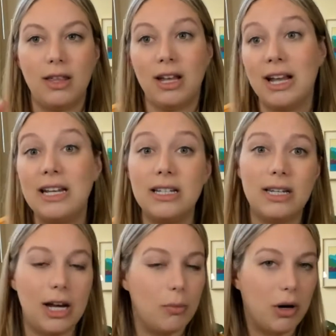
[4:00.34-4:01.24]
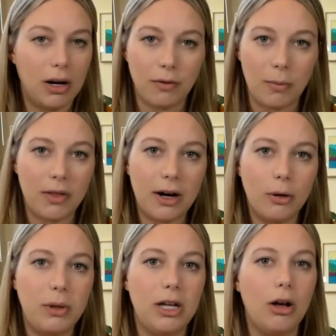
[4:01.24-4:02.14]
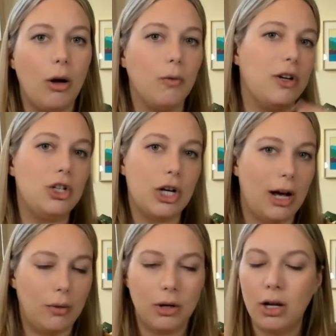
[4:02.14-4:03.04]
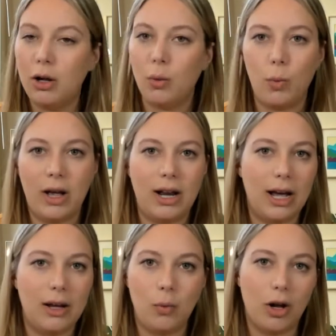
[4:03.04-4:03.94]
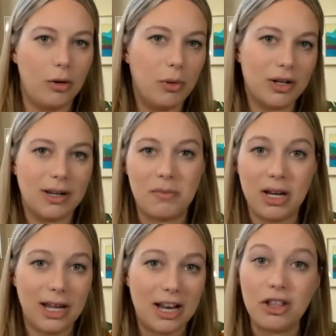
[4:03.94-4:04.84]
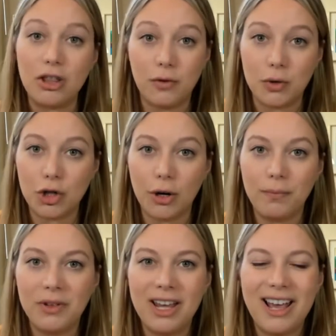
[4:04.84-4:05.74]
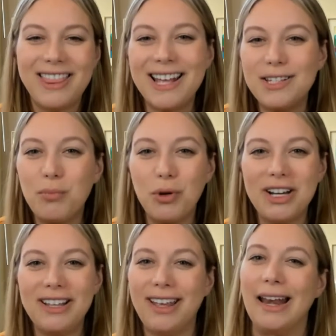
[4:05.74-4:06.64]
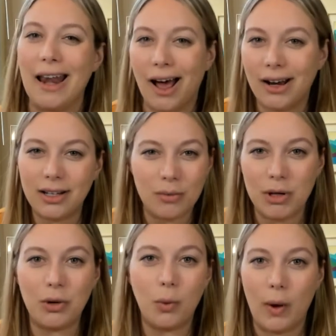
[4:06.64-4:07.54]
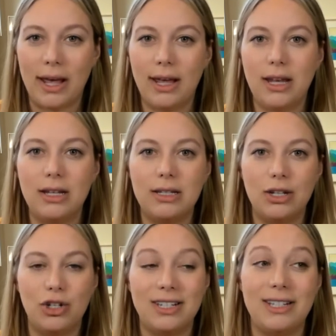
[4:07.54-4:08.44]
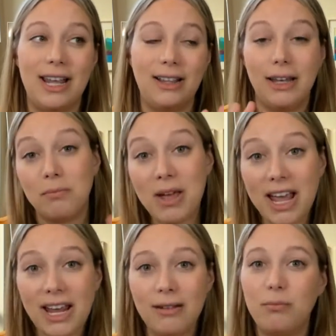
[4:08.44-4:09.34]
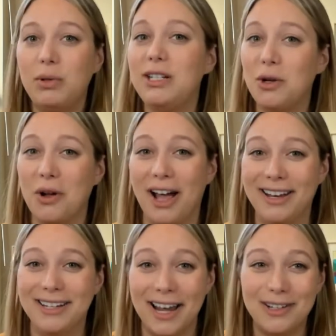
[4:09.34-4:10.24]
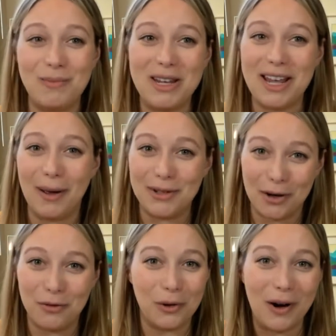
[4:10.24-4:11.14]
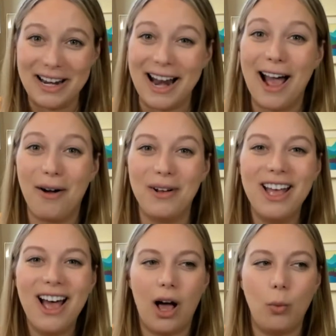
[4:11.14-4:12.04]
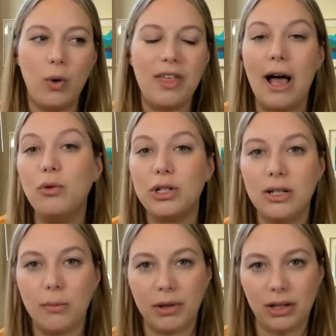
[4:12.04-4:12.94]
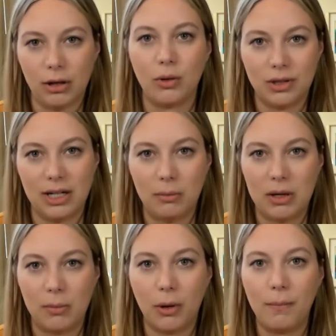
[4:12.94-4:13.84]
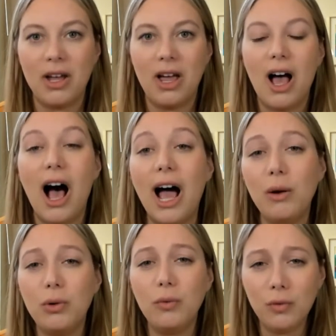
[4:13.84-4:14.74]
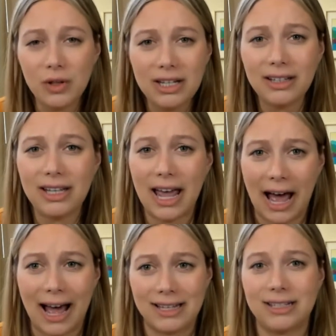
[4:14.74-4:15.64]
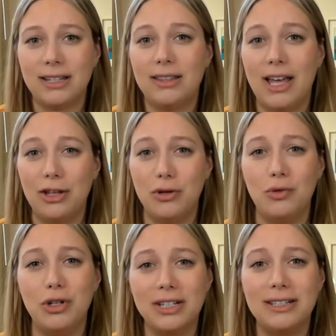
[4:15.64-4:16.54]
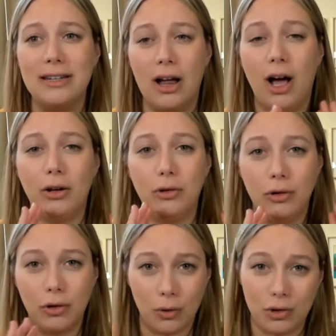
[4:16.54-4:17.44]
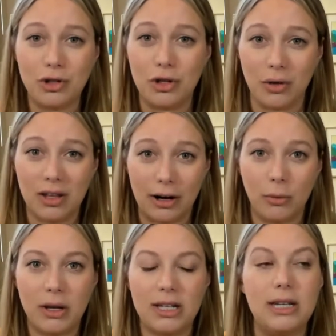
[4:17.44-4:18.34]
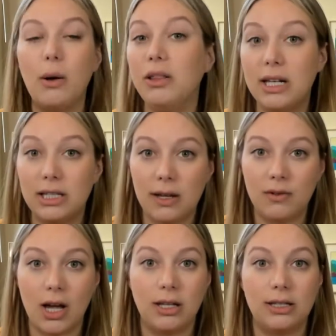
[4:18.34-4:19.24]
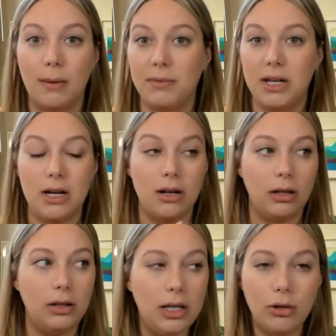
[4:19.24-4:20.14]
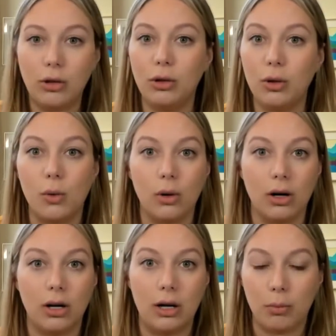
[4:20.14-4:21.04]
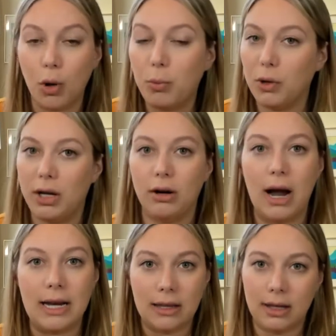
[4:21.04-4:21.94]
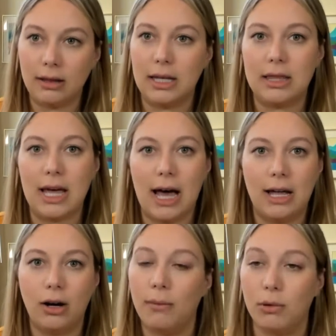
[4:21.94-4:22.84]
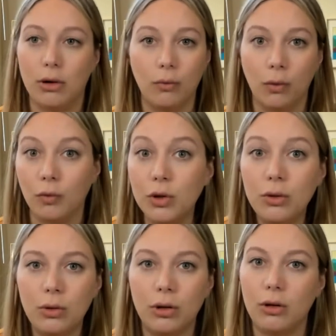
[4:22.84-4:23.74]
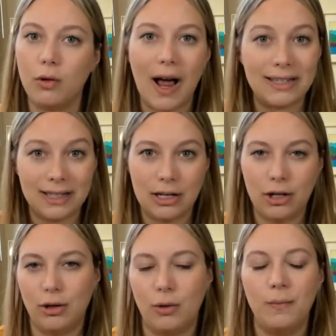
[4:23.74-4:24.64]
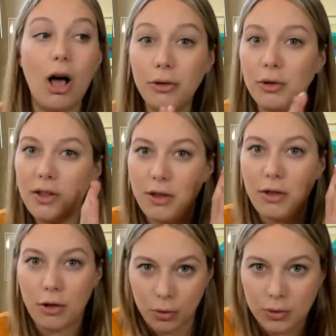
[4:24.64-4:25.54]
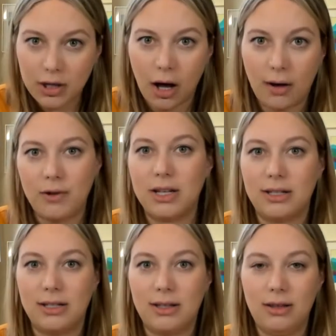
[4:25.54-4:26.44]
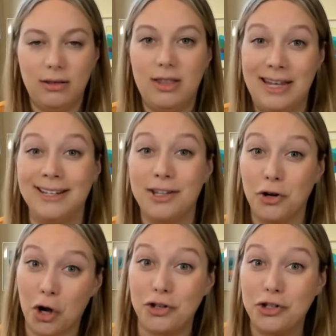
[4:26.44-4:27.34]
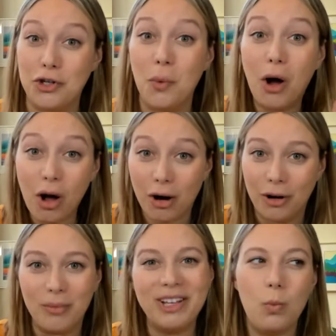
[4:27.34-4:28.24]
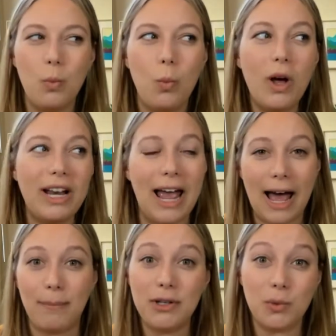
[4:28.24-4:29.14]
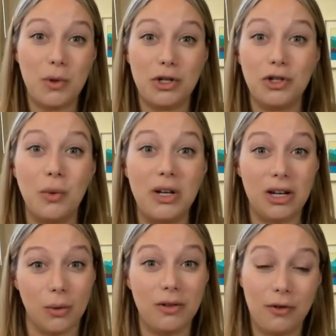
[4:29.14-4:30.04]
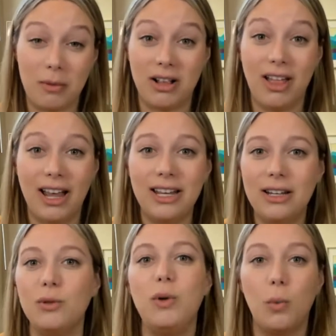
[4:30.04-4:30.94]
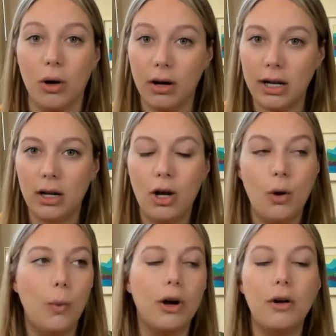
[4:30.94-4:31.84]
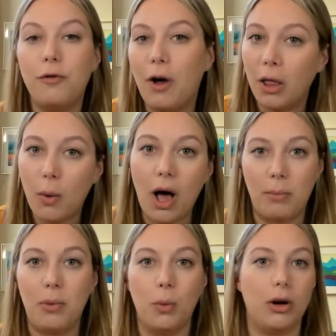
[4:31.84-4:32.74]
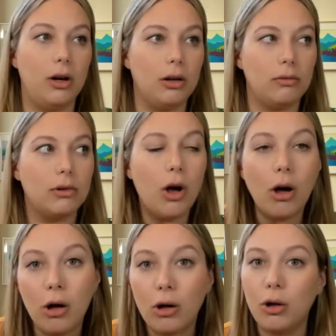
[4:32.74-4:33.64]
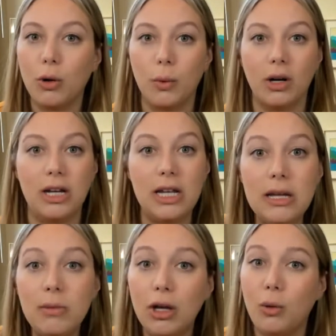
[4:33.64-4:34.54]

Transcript: I need to take a break from therapy. I'll reach out when I want to book something again in the future. That's a pretty non-committal way to just say hey, please don't contact me. I'm done for right now, without just completely ghosting people. I would really ask that you just not ghost your therapist. Now, unless they've done something illegal or inappropriate or anything like that, or rude or harassing you, other than those obvious things that are causing you harm, what happens when we just don't hear from a client is we worry. We're going to follow up. We're going to call or we're going to email.